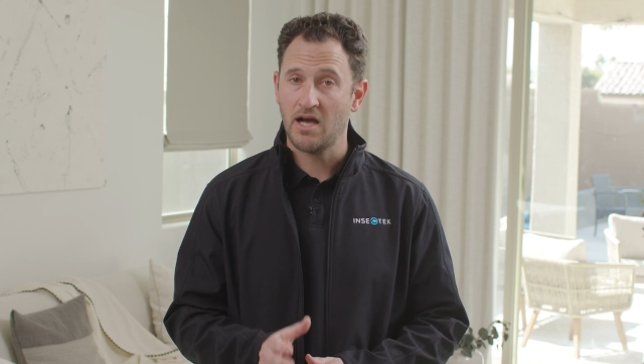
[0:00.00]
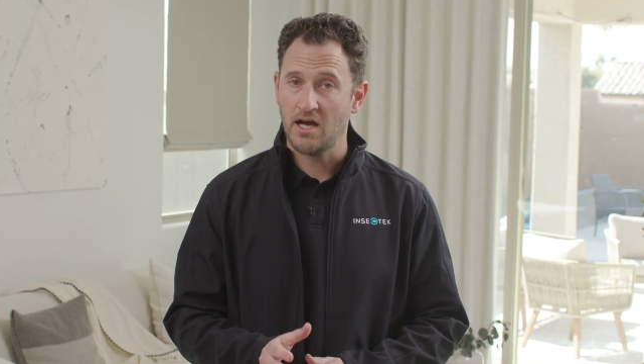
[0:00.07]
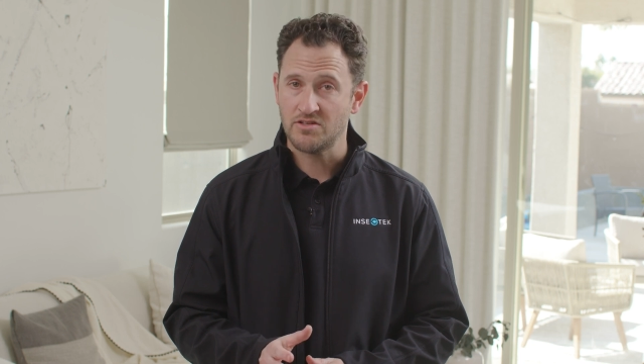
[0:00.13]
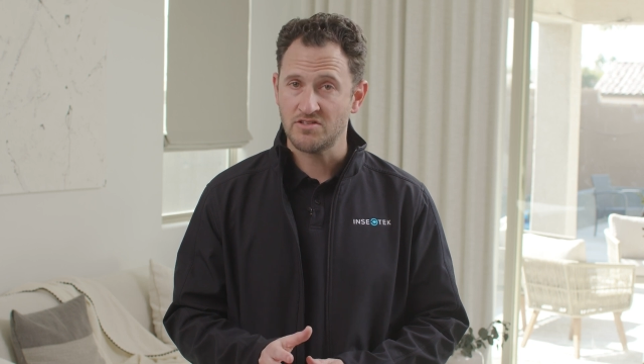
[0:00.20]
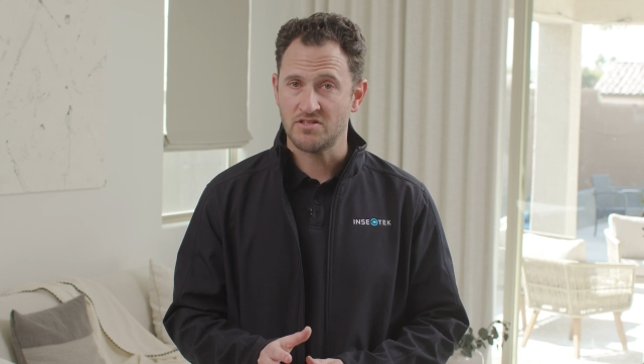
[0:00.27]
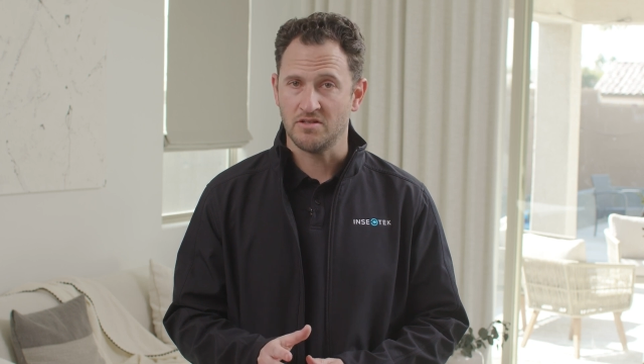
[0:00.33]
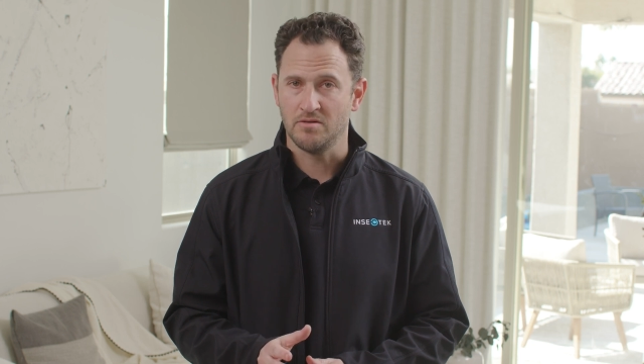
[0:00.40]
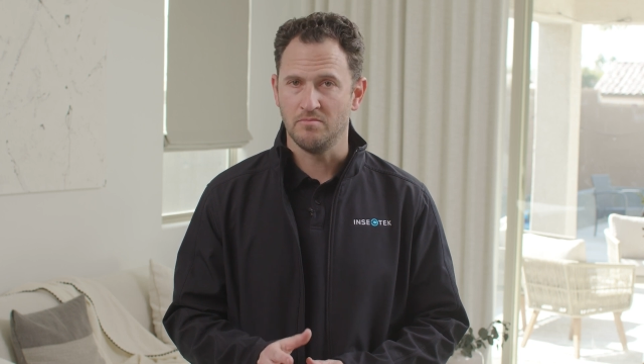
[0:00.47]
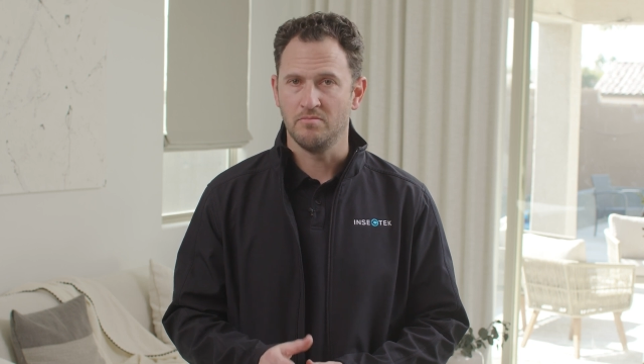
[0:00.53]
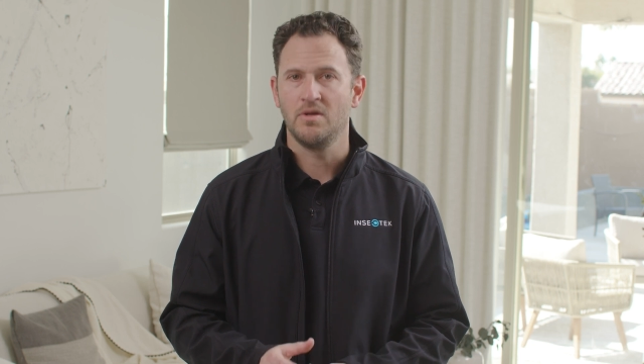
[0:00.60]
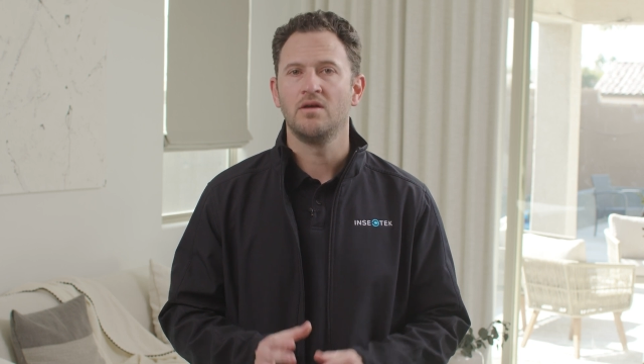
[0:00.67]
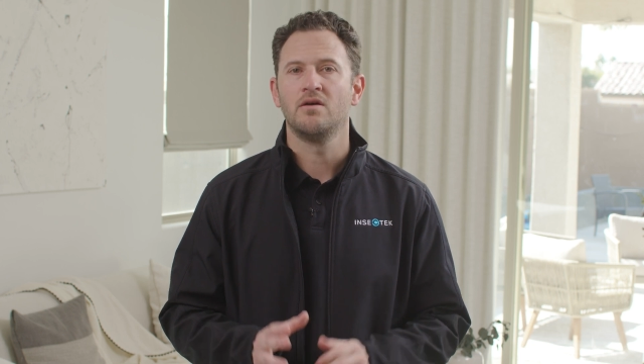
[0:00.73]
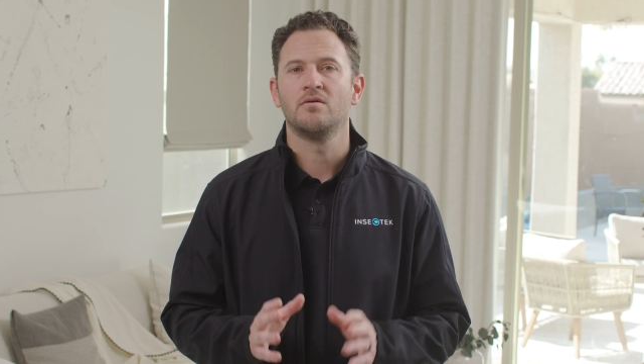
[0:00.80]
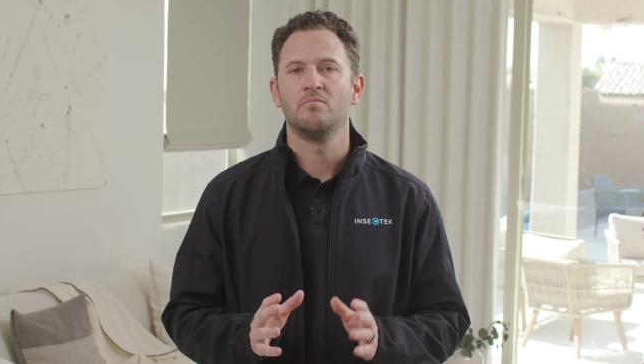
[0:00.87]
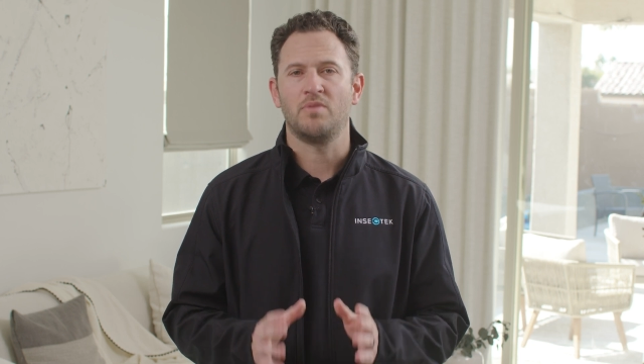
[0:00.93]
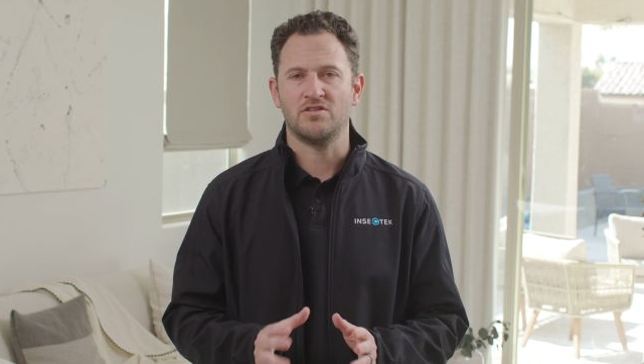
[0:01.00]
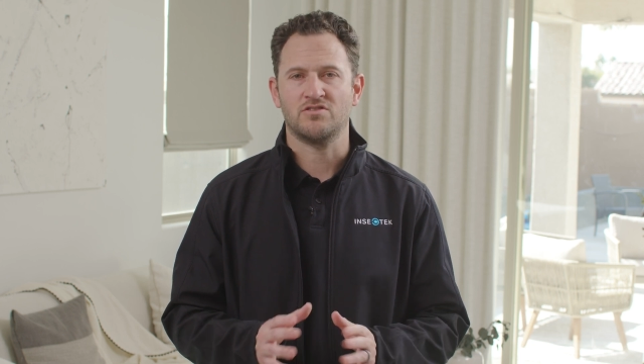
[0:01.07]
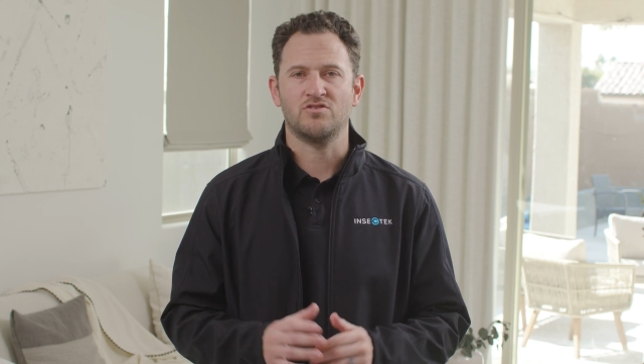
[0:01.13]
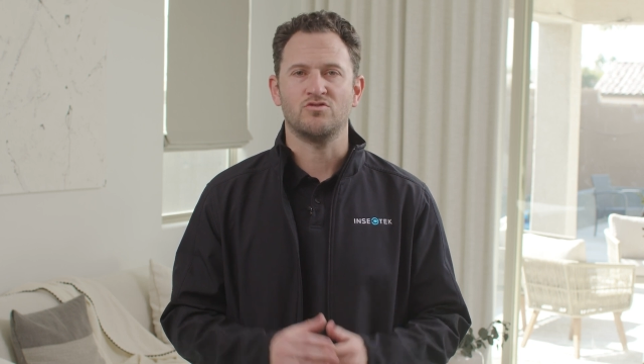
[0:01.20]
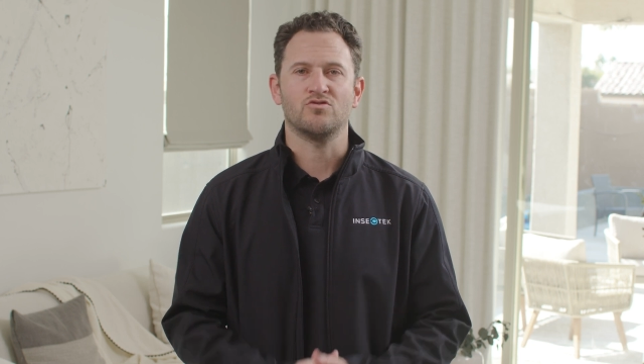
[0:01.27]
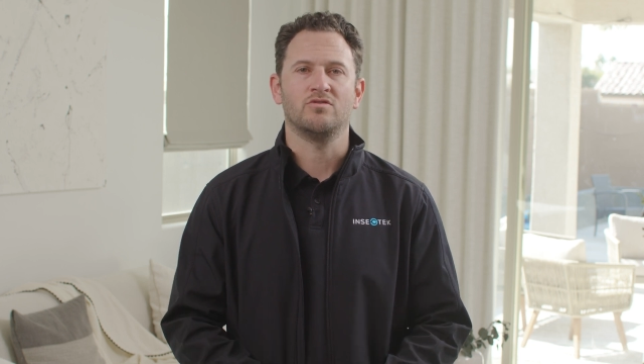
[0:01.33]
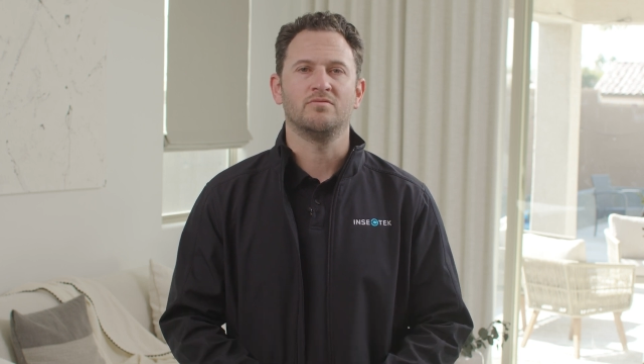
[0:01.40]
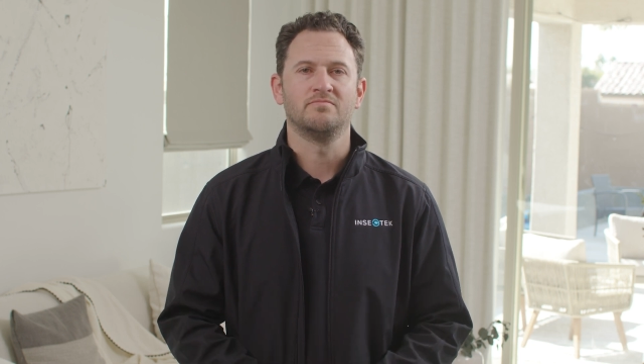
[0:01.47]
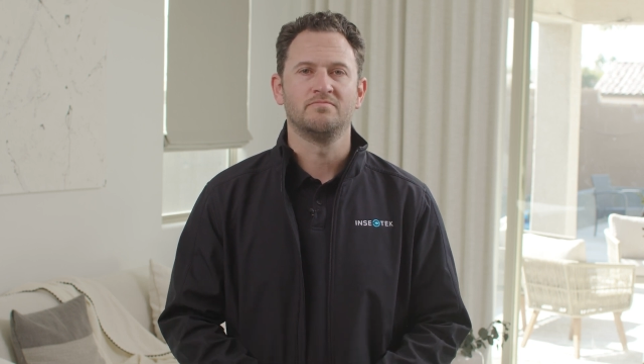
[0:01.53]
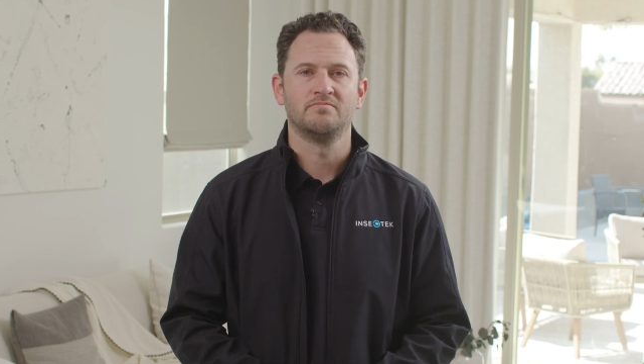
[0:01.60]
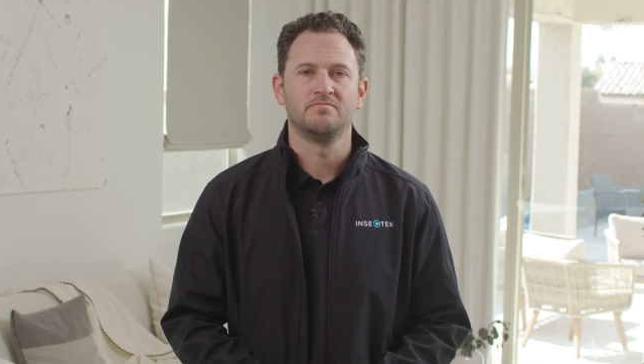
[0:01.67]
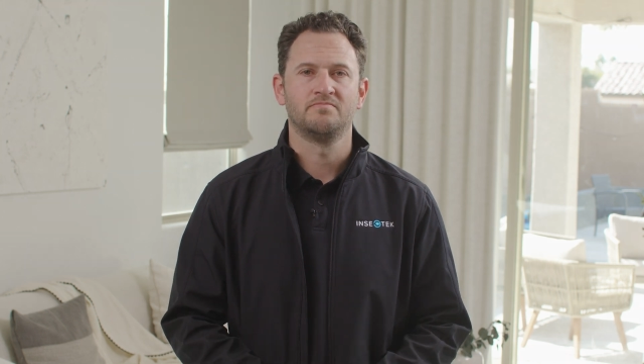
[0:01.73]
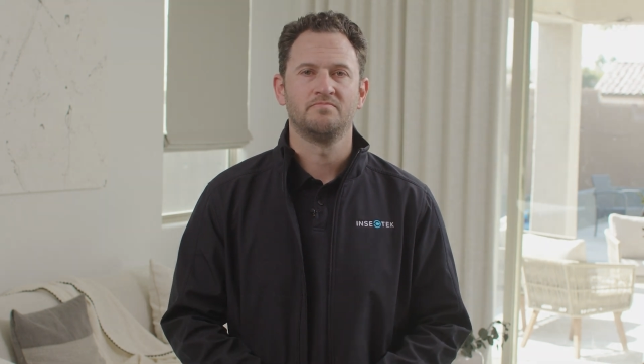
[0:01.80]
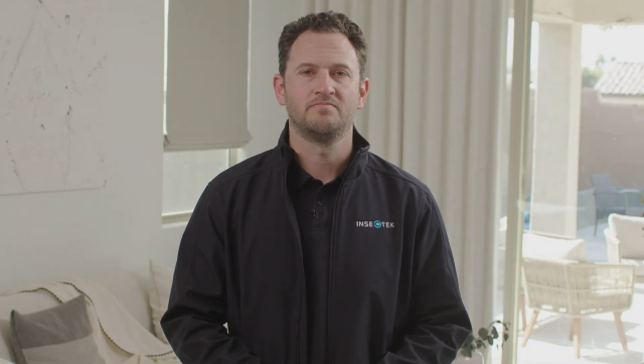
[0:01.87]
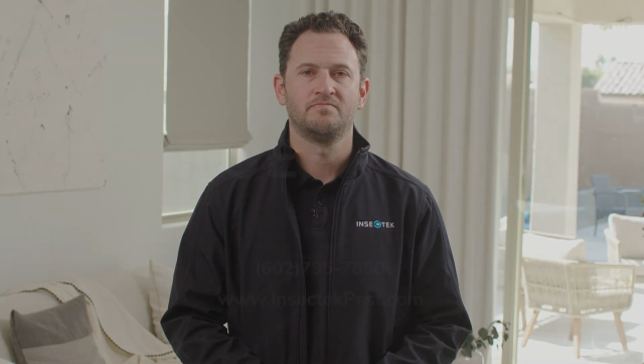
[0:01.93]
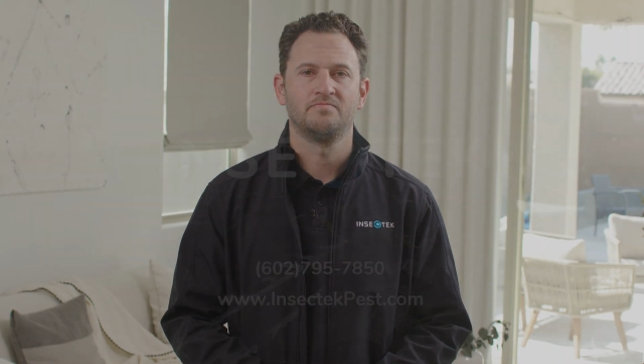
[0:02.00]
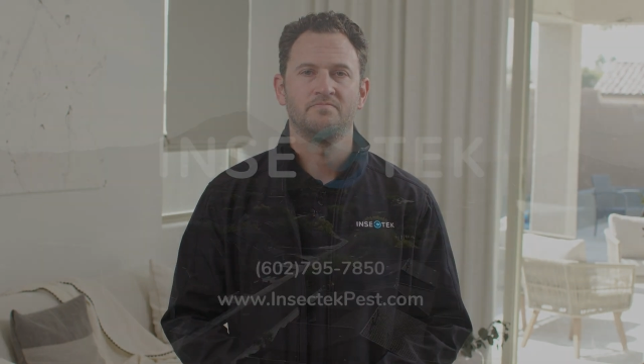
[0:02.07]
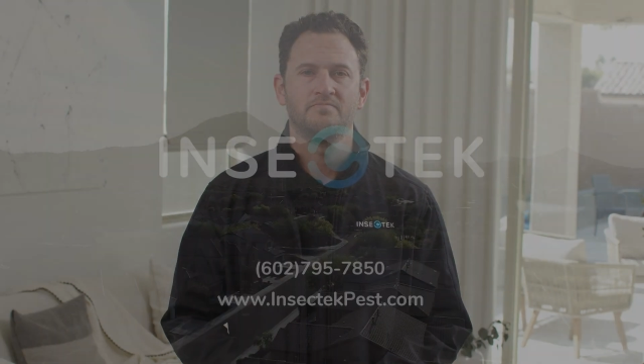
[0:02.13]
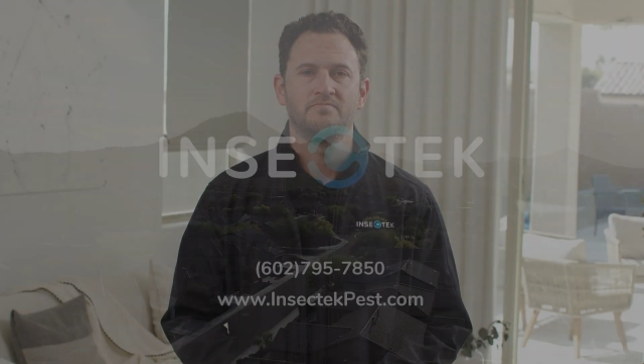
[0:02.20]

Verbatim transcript: custom pest control.